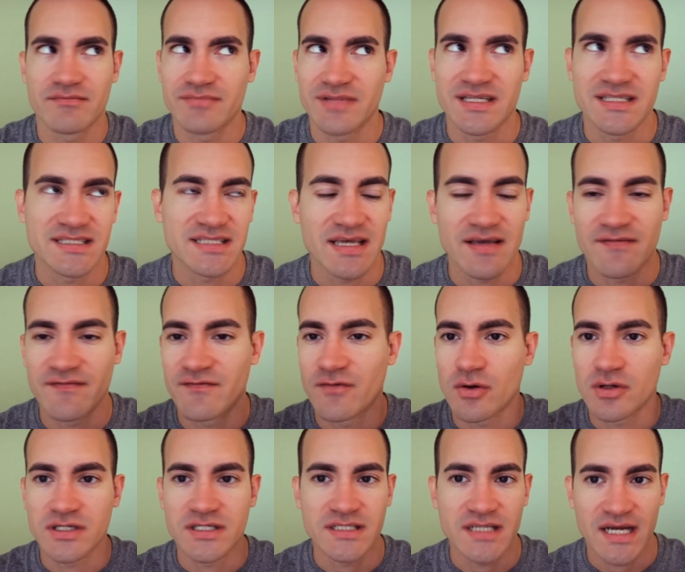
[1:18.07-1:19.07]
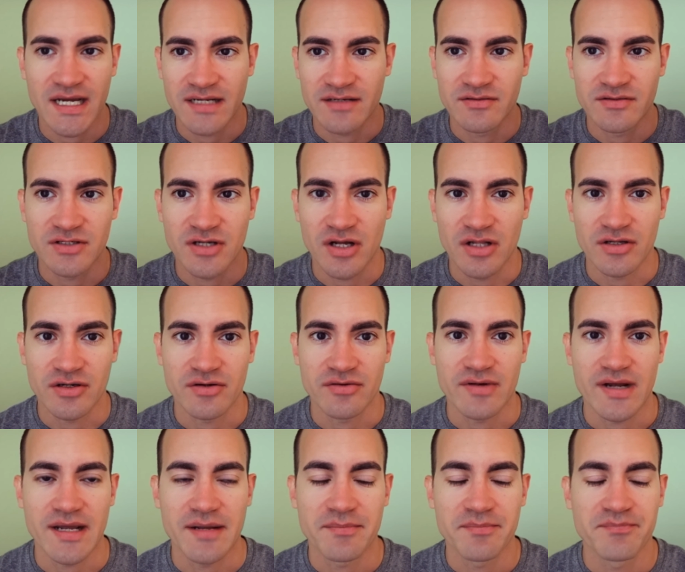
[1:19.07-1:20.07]
let's say $49,
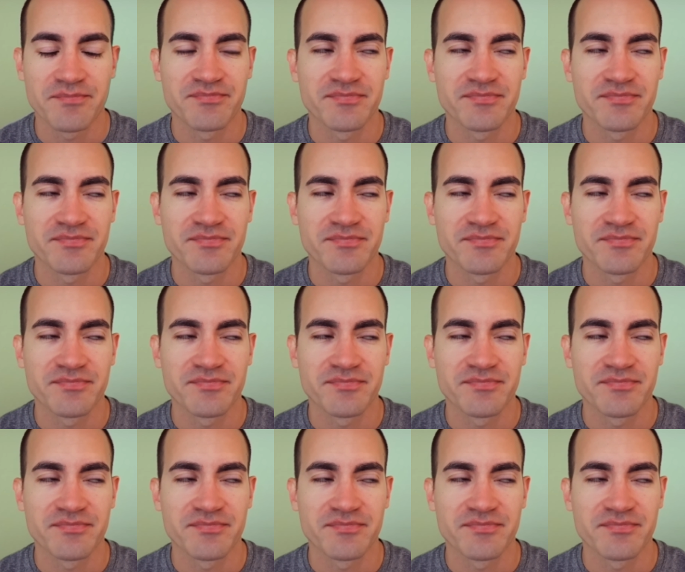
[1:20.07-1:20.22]
right?